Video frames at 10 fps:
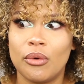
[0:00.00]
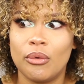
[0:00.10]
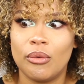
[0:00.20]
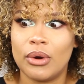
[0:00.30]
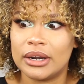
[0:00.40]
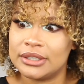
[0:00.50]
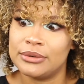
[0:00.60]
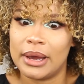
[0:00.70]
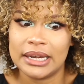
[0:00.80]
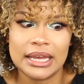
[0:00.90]
What
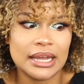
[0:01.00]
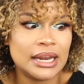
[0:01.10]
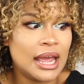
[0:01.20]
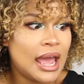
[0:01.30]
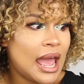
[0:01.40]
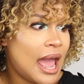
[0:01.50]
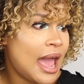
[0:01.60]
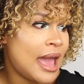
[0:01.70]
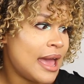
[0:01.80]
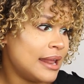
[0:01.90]
do I need?
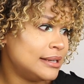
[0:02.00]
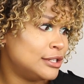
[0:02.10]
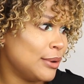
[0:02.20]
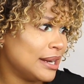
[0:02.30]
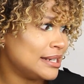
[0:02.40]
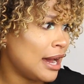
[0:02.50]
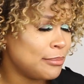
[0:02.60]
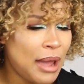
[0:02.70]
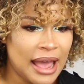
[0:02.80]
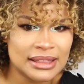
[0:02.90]
And do I need to
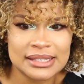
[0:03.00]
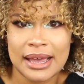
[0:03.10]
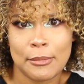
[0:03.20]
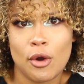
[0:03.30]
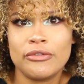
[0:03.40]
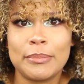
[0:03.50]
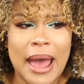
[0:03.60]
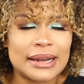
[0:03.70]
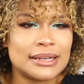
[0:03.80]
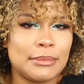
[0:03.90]
unpack this? I'm
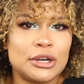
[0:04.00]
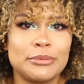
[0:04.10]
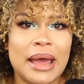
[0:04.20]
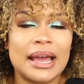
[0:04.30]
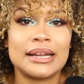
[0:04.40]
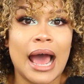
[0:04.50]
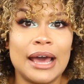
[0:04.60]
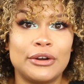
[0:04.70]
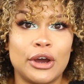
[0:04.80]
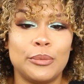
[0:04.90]
overpacked, I'm underpacked,
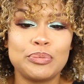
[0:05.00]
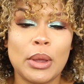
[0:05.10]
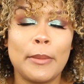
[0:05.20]
I don't know.